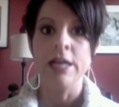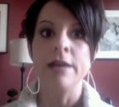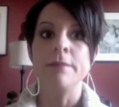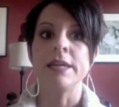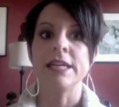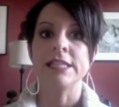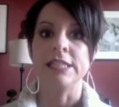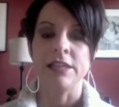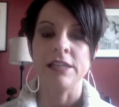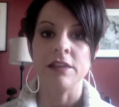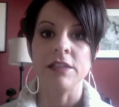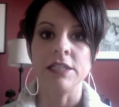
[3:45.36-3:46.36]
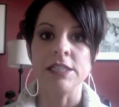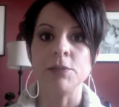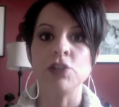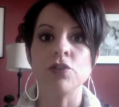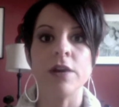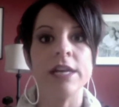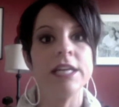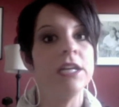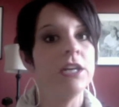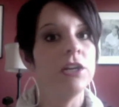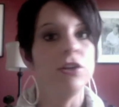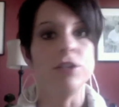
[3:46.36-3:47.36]
Because anything that needs to be shredded,
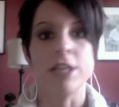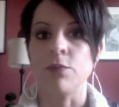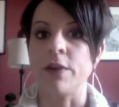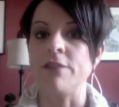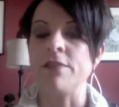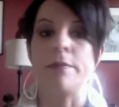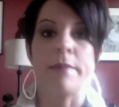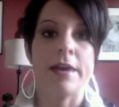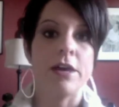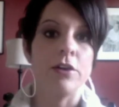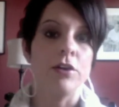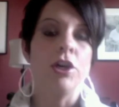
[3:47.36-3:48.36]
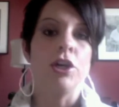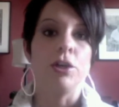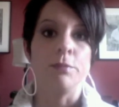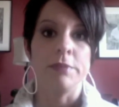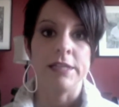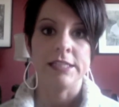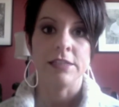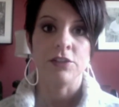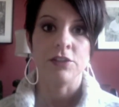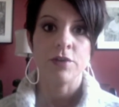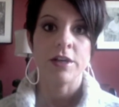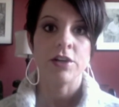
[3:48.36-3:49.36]
you take right from the mail, you place on the
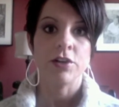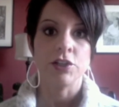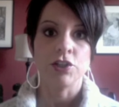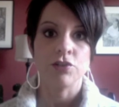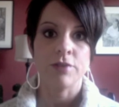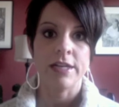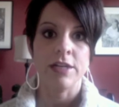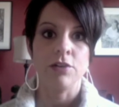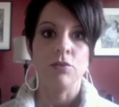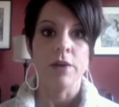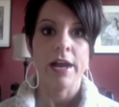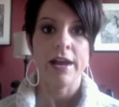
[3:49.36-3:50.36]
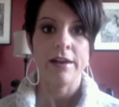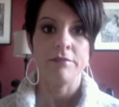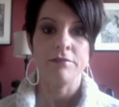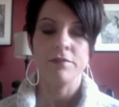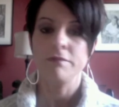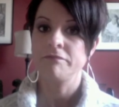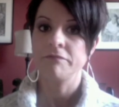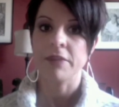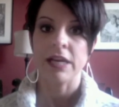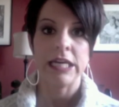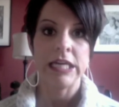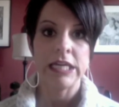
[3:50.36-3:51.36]
shredder and shred it, or have
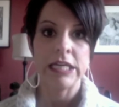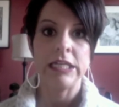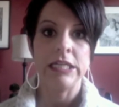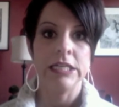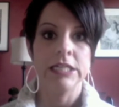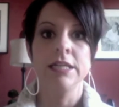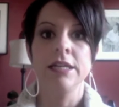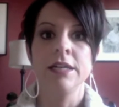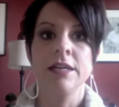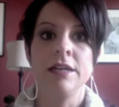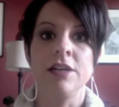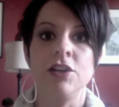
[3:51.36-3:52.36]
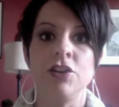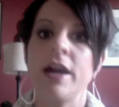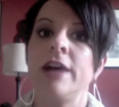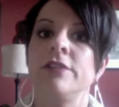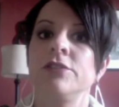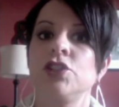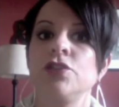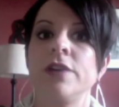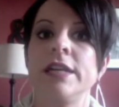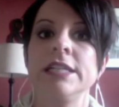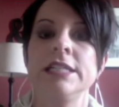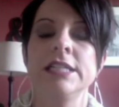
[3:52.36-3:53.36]
a kid in your house
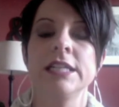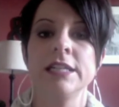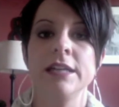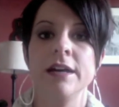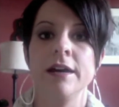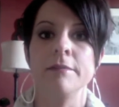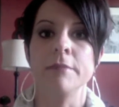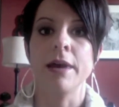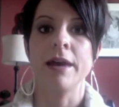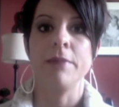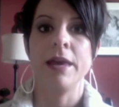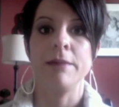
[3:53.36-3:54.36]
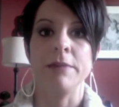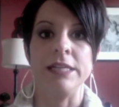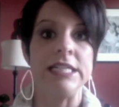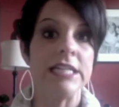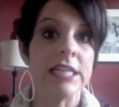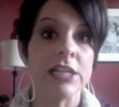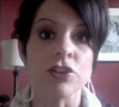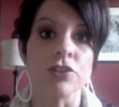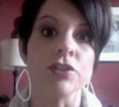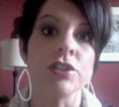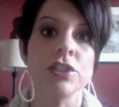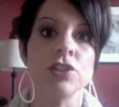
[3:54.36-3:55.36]
shred it. I pay my
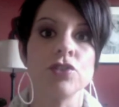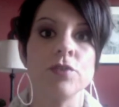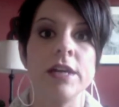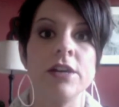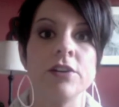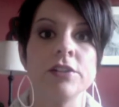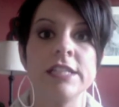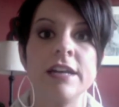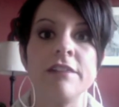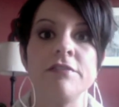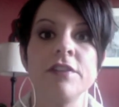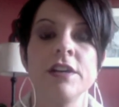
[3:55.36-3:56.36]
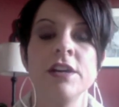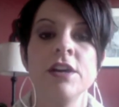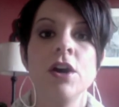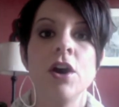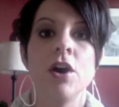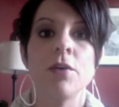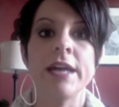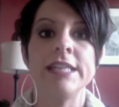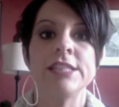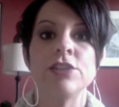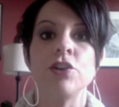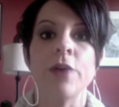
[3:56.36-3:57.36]
teenagers to shred our stuff. All
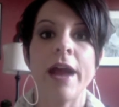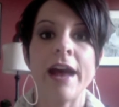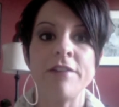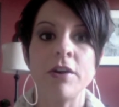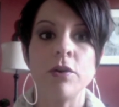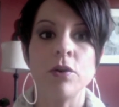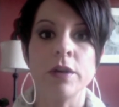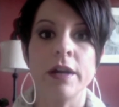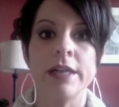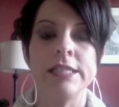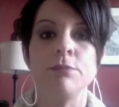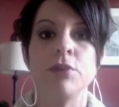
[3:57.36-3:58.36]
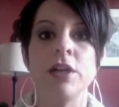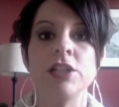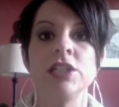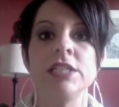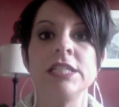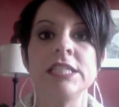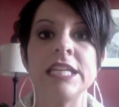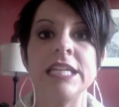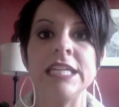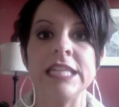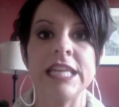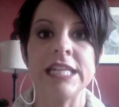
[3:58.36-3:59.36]
right, so your half-hour organizing project is to
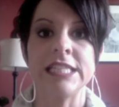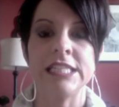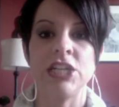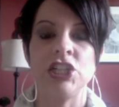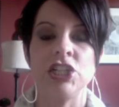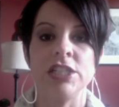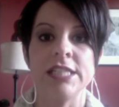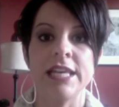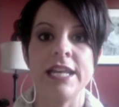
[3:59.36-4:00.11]
get that station set